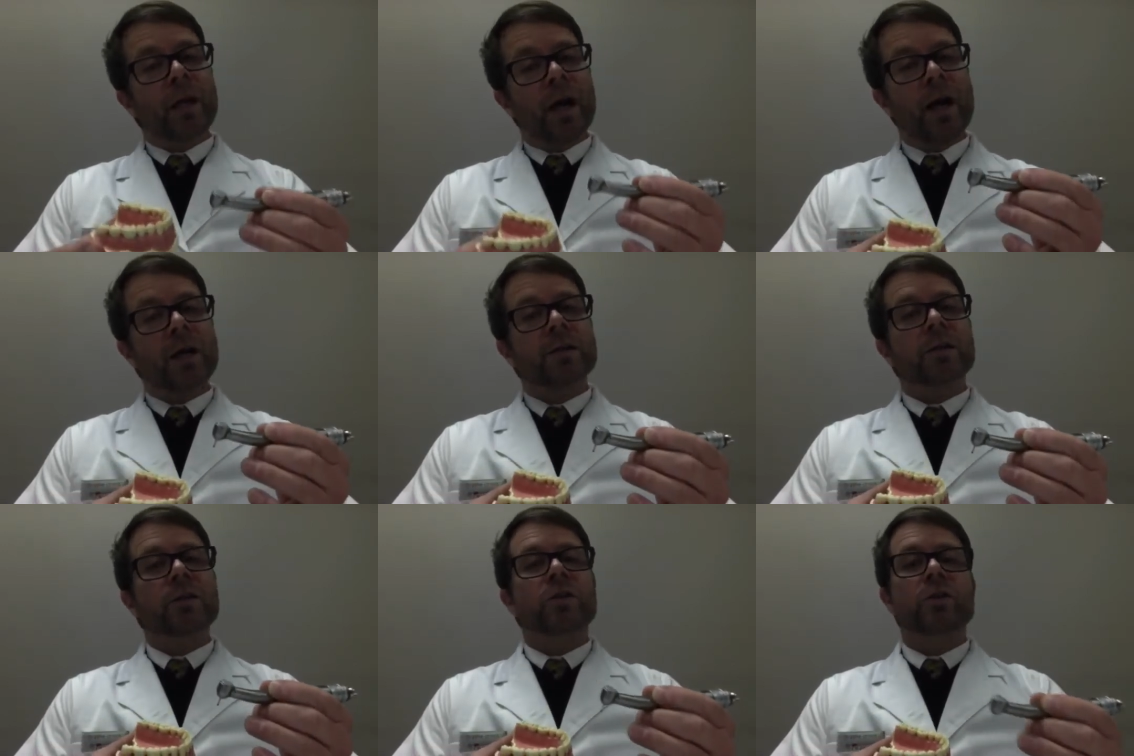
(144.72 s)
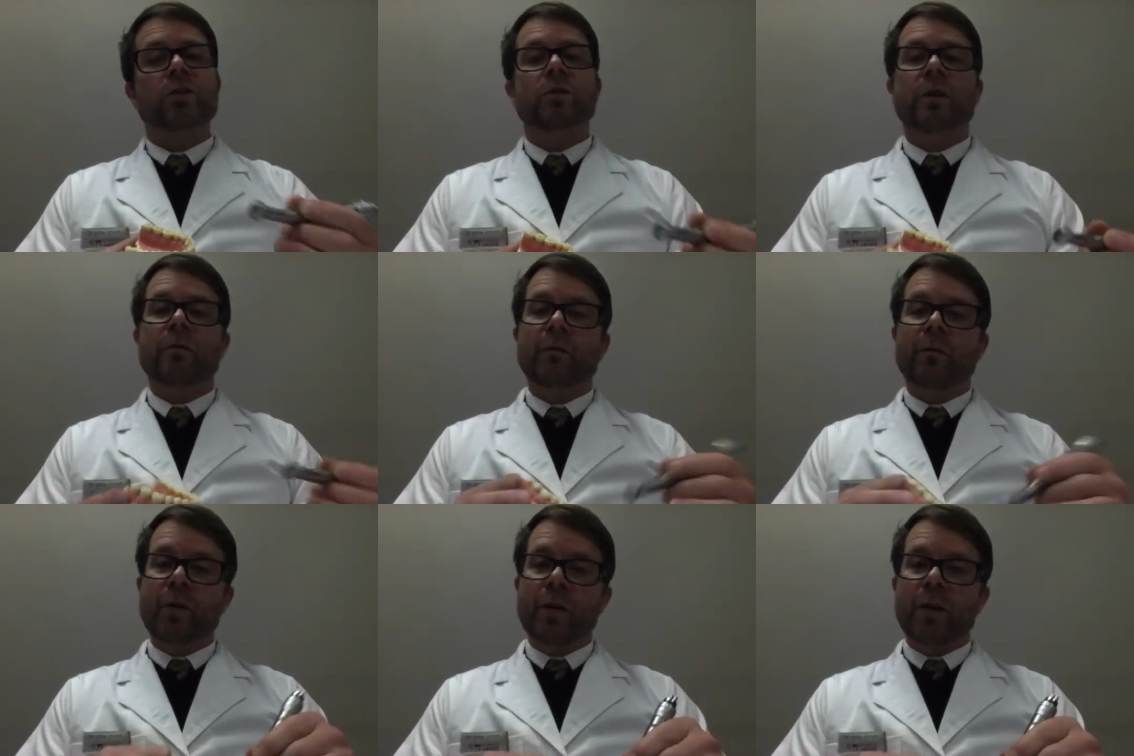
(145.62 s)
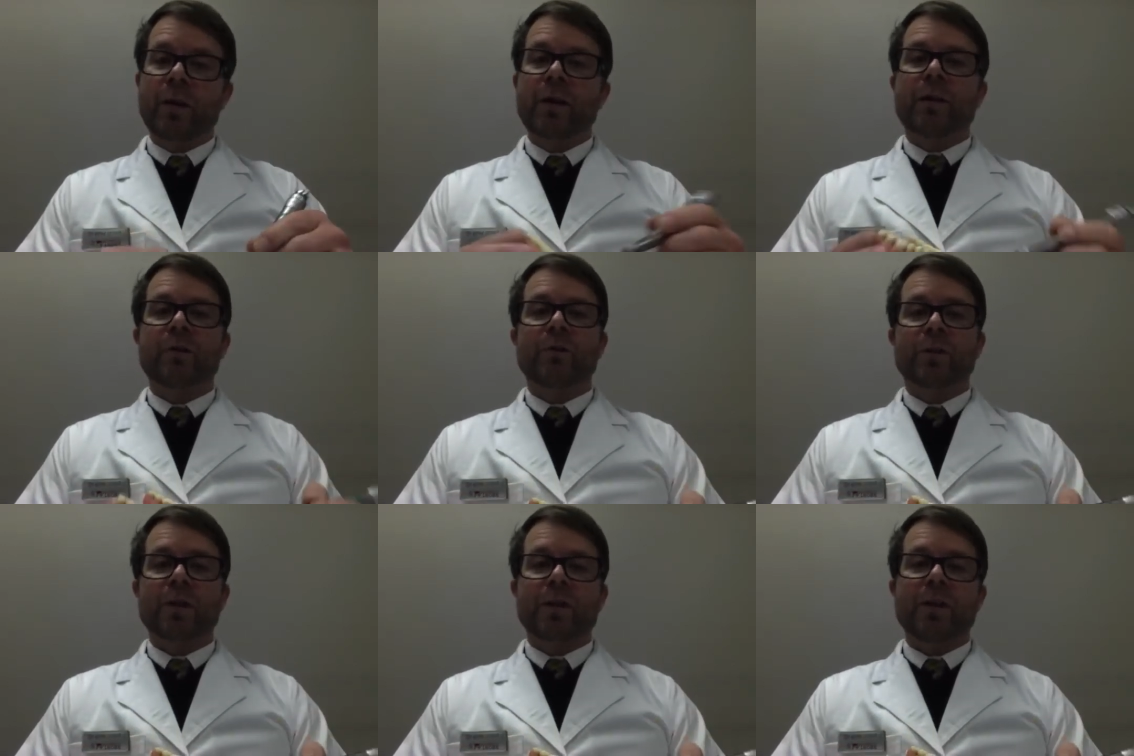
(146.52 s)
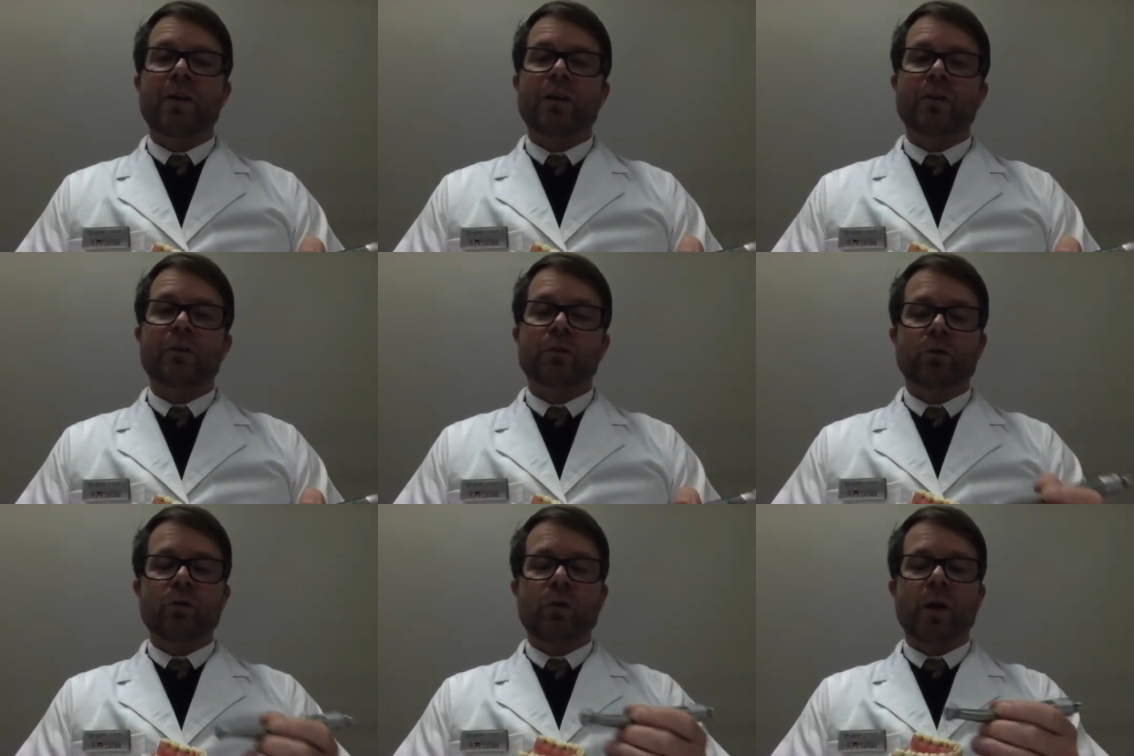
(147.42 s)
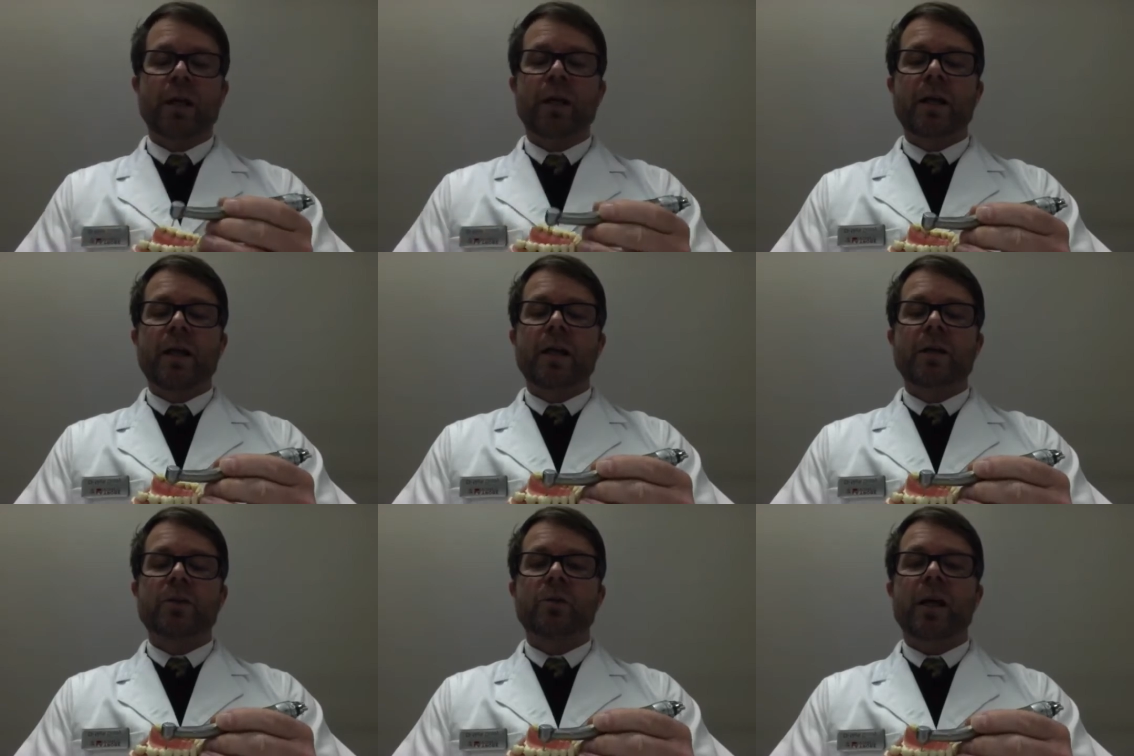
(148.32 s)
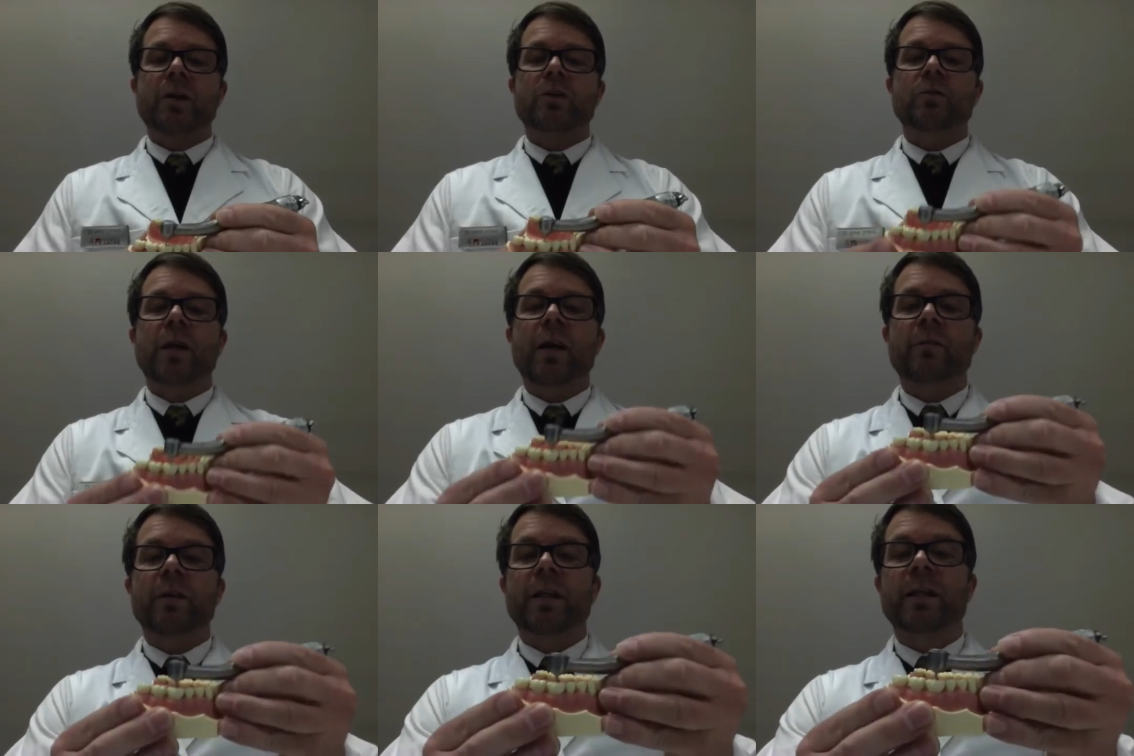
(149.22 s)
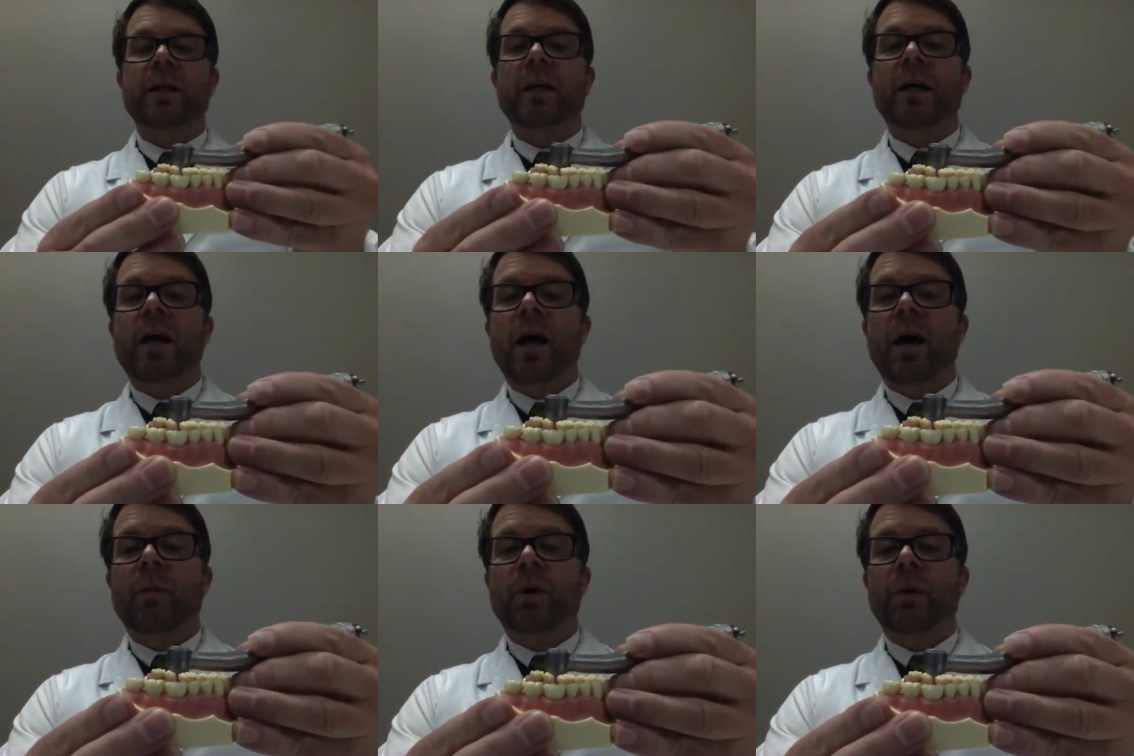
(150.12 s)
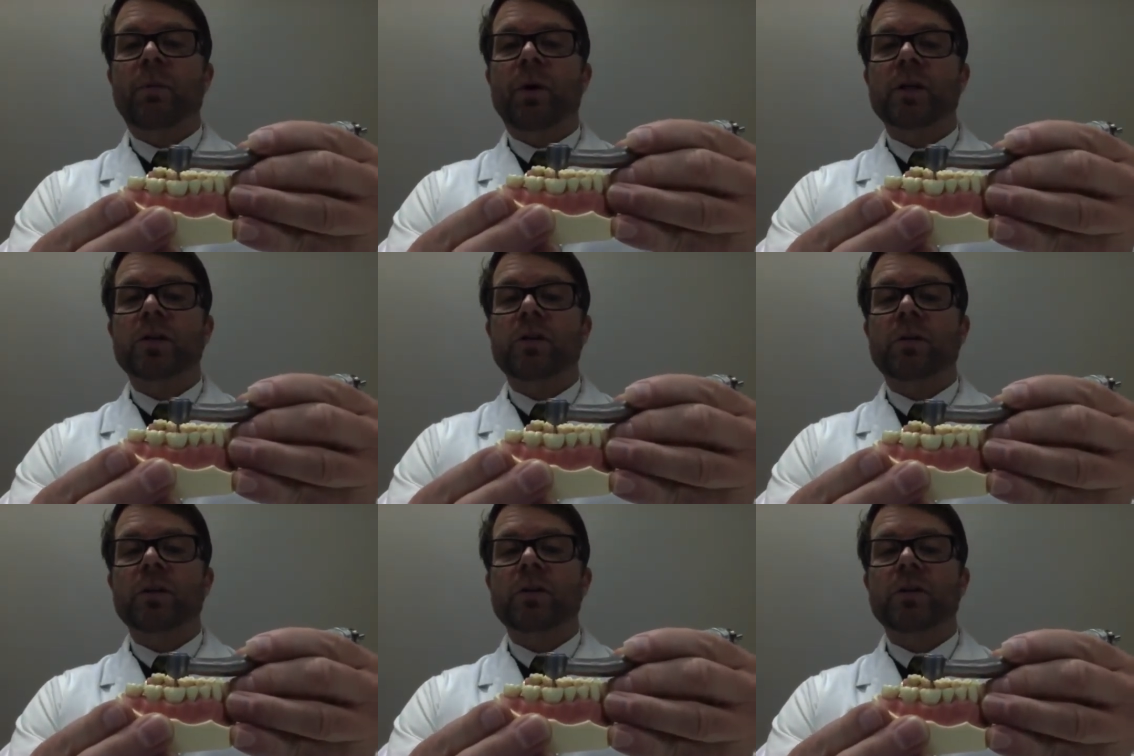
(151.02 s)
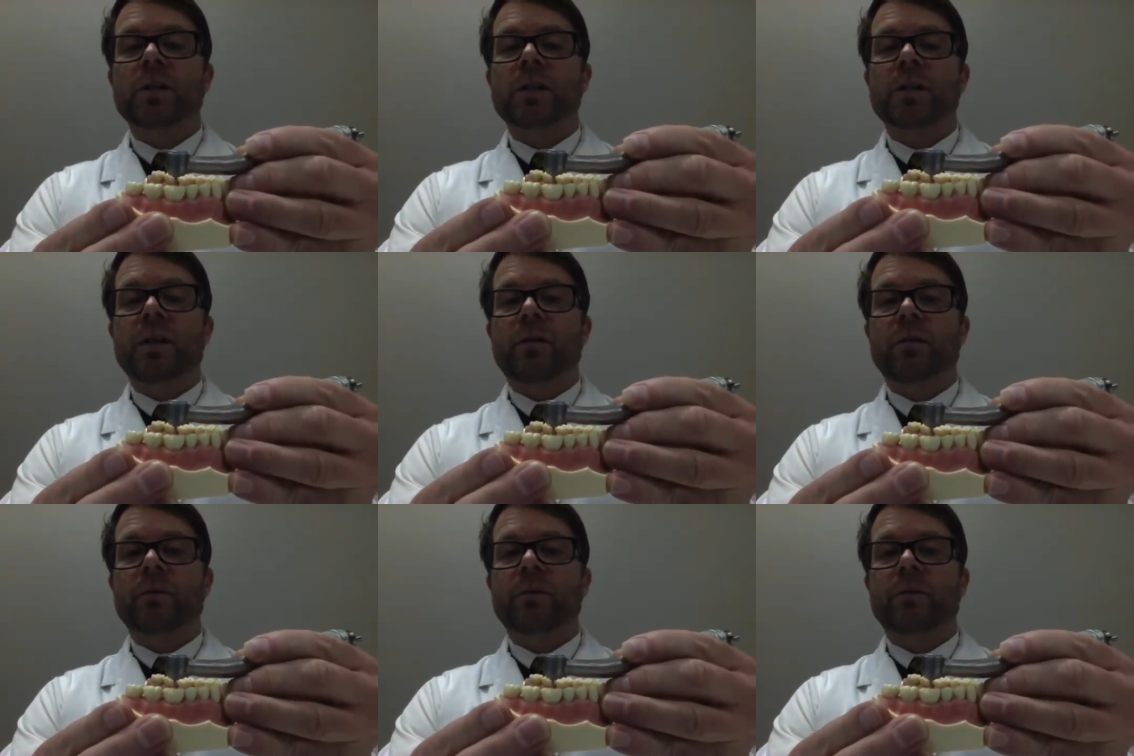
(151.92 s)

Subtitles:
asked to convert your design on your drawing into an actual cavity preparation on the tooth itself.